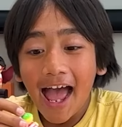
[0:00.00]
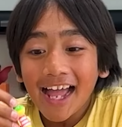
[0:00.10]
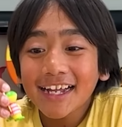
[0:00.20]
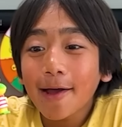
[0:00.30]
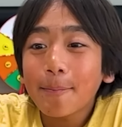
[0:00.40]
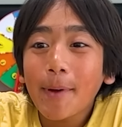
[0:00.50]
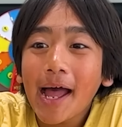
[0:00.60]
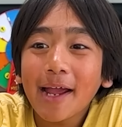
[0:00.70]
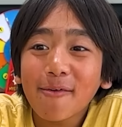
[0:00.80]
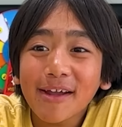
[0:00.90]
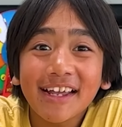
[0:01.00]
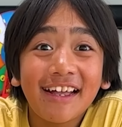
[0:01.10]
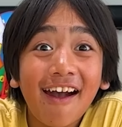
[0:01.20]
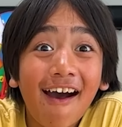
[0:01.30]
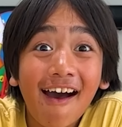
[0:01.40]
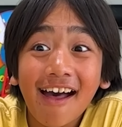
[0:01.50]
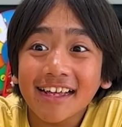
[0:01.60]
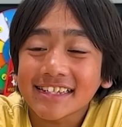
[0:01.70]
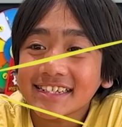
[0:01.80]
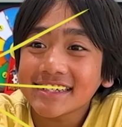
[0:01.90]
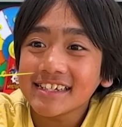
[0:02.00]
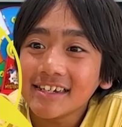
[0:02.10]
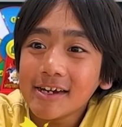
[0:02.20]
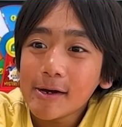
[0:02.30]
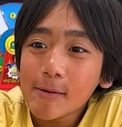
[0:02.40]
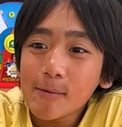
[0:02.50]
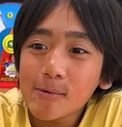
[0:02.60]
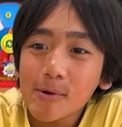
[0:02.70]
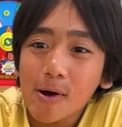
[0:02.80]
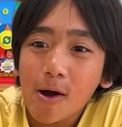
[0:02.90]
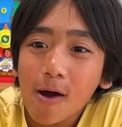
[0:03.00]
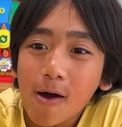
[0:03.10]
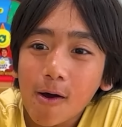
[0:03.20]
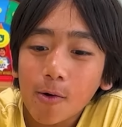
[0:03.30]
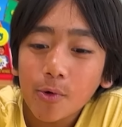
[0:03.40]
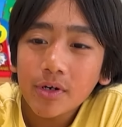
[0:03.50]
I got Pirate Gus! Whoa!